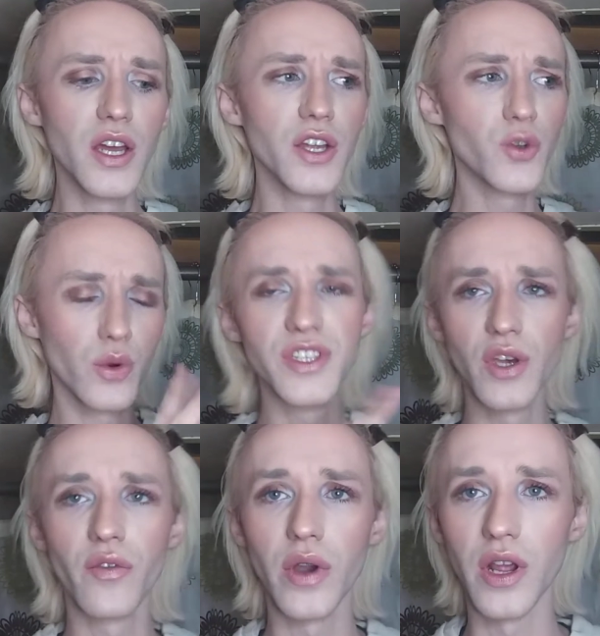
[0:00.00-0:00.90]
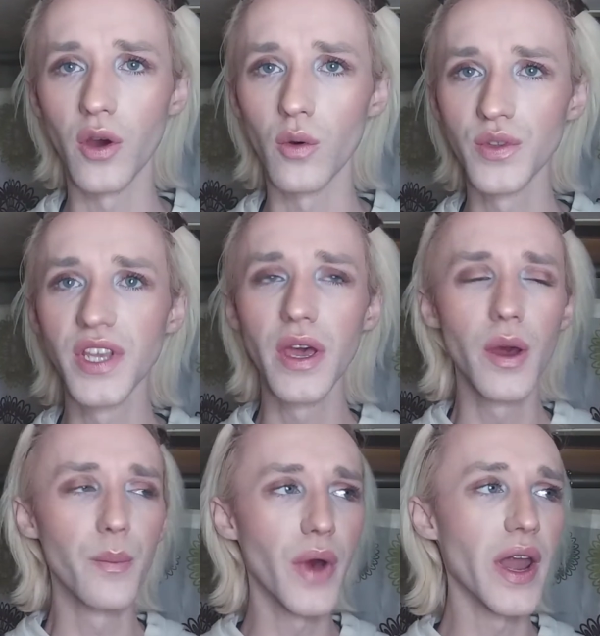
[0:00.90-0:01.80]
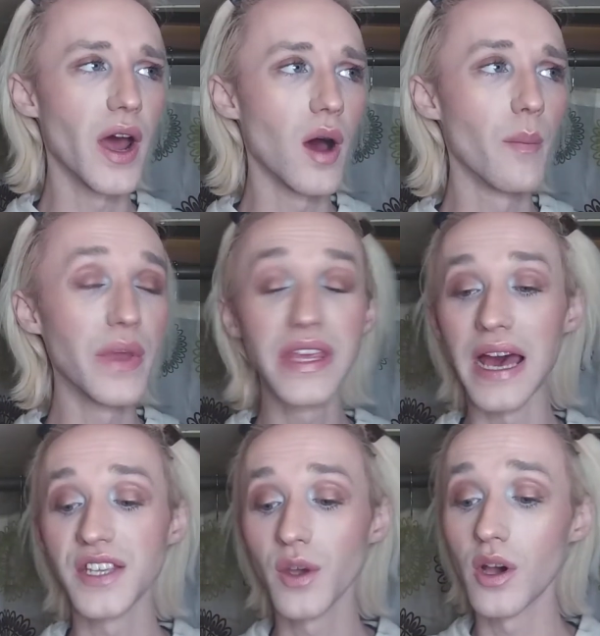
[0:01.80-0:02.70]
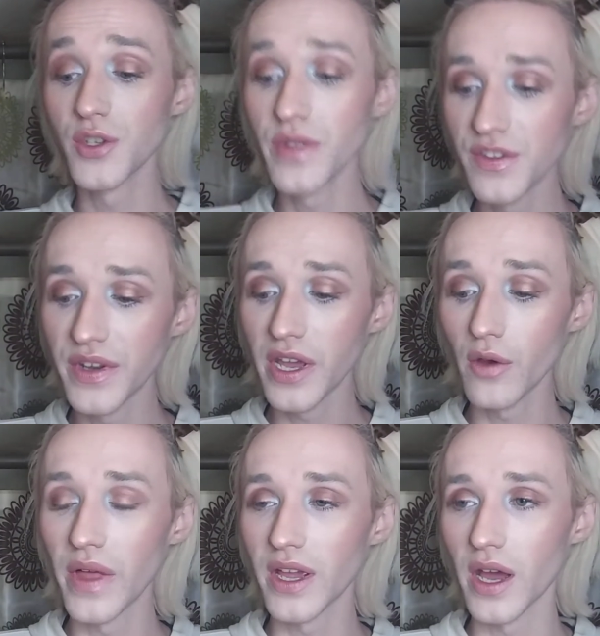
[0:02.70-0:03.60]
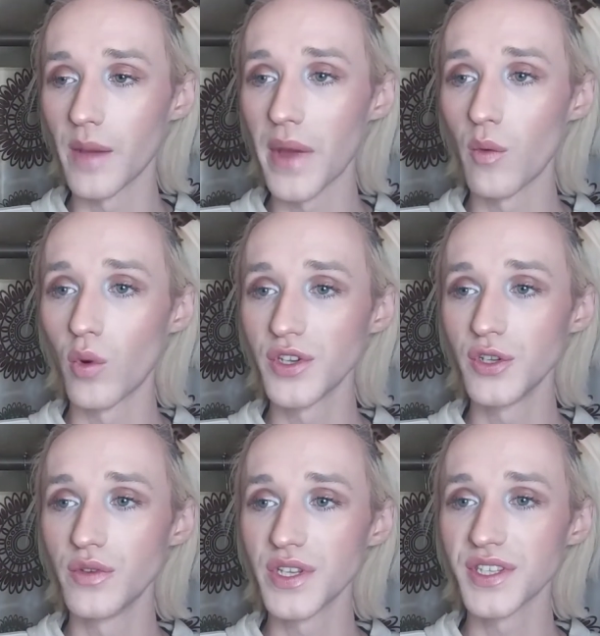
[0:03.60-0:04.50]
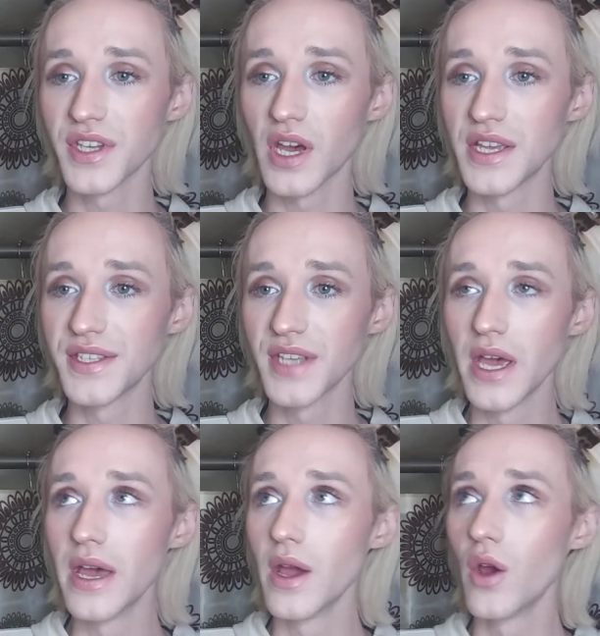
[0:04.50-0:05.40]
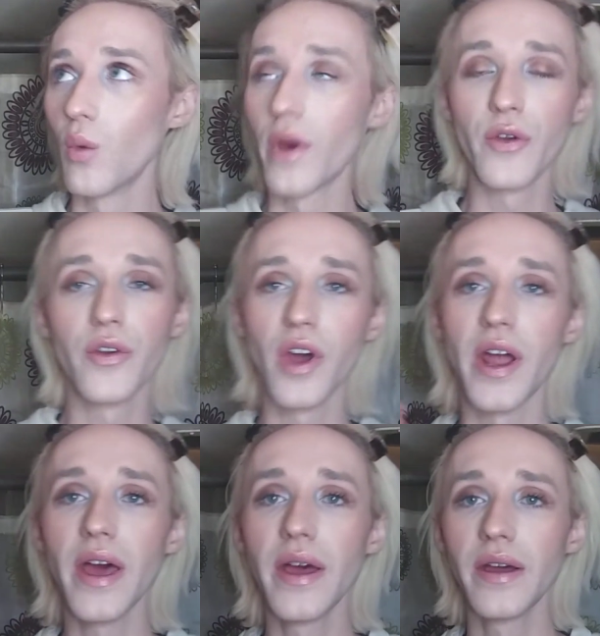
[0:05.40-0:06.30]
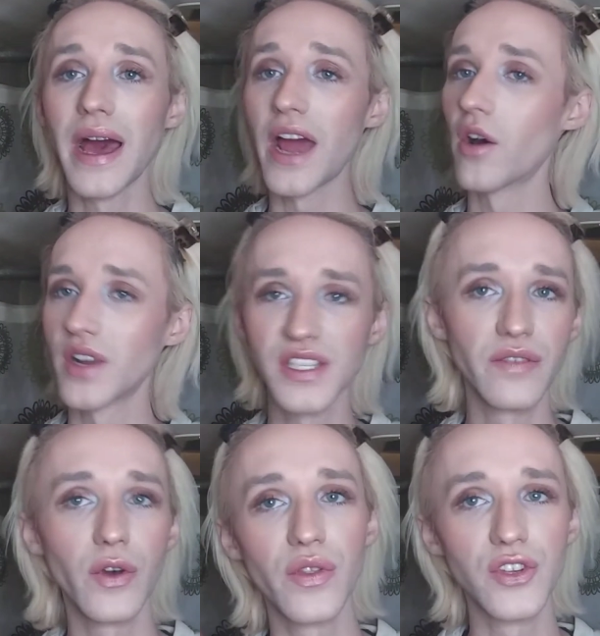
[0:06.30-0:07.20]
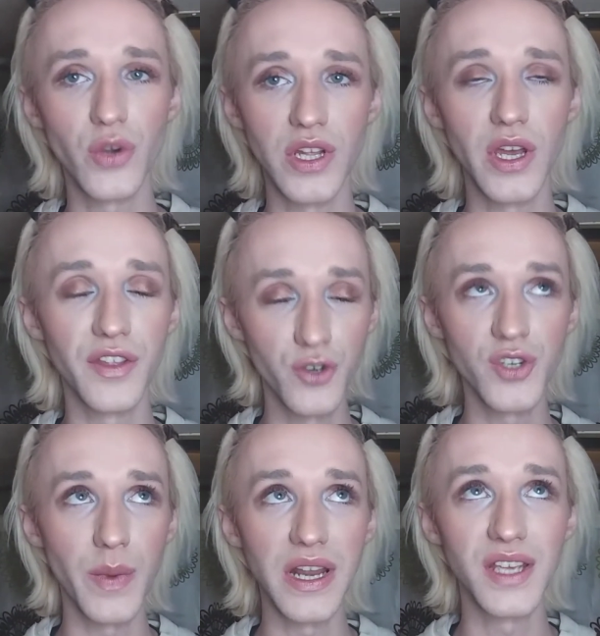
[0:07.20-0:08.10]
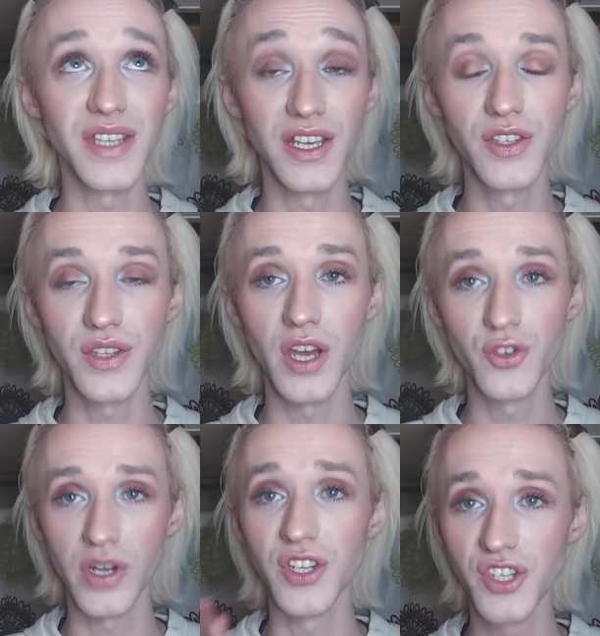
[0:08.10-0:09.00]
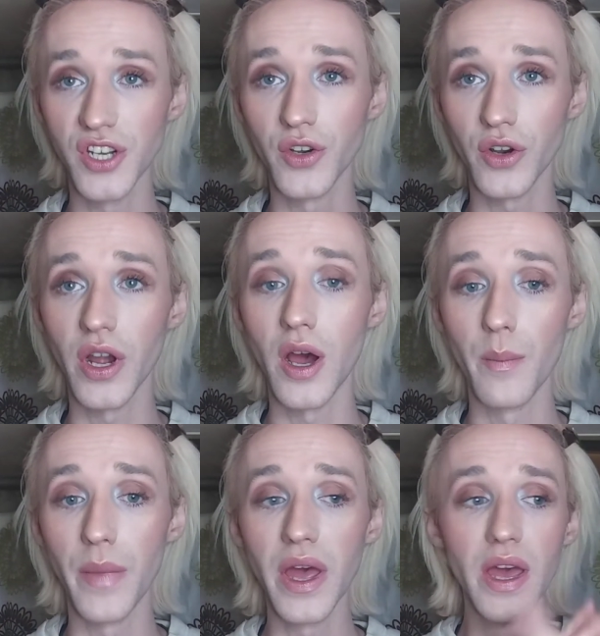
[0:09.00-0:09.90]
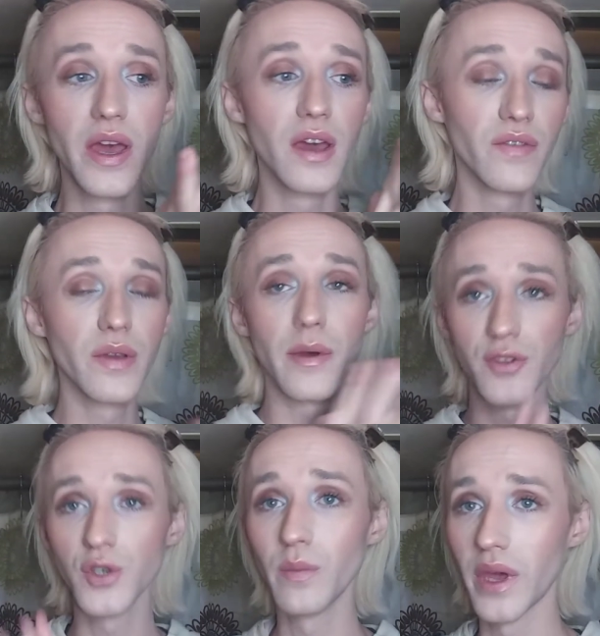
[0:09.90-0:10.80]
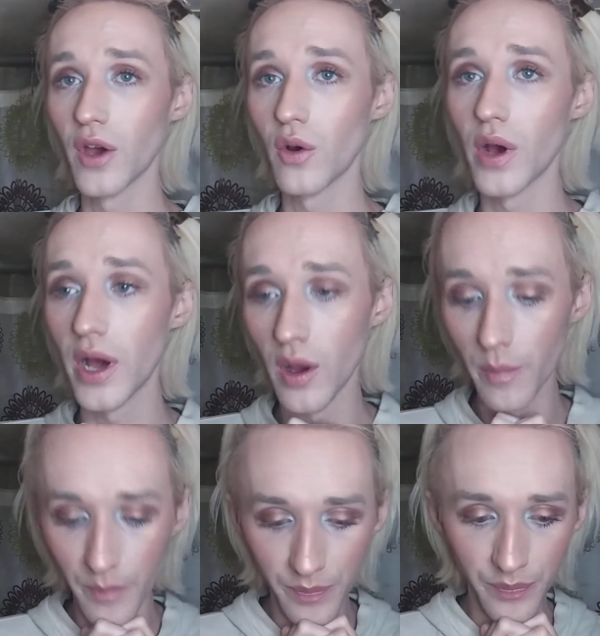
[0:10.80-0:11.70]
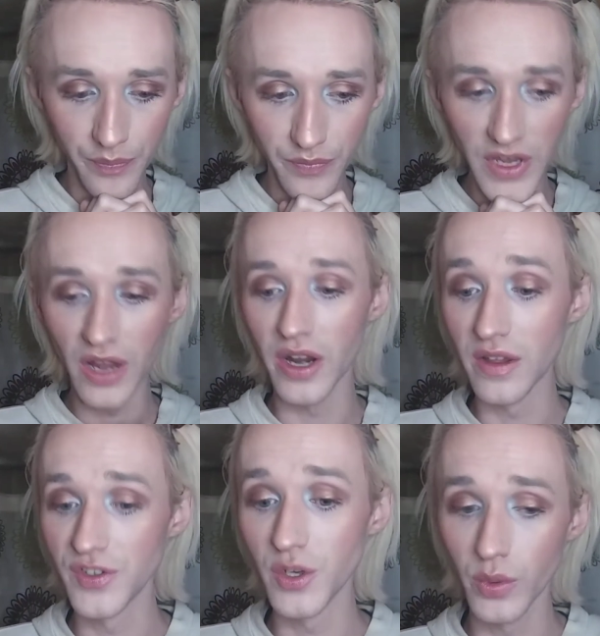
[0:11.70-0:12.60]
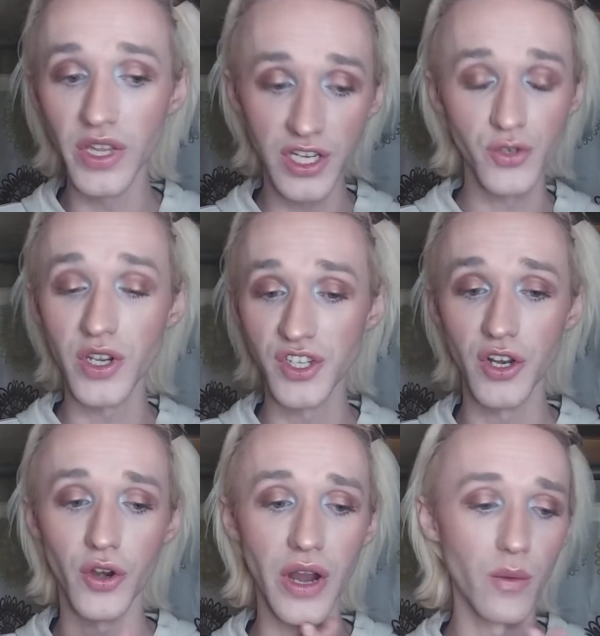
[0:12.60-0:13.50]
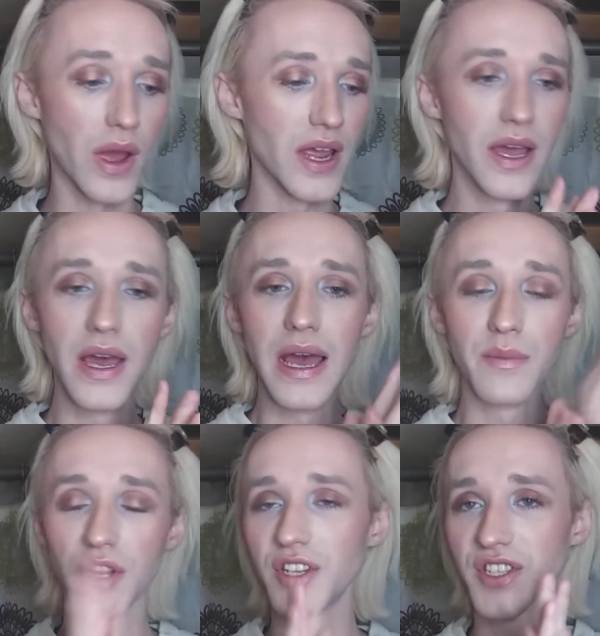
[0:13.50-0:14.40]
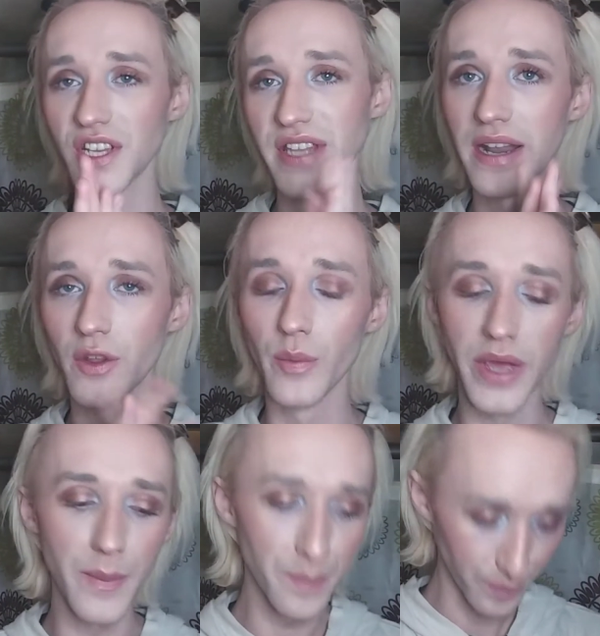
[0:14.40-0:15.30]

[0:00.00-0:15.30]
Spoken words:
towards silver and gold. But yeah, so also in this video, like, I want to discuss whether or not I honestly feel that that Trisha Paytas is a transgender, female to male, or if she really is transgender. I'm going to discuss that a little bit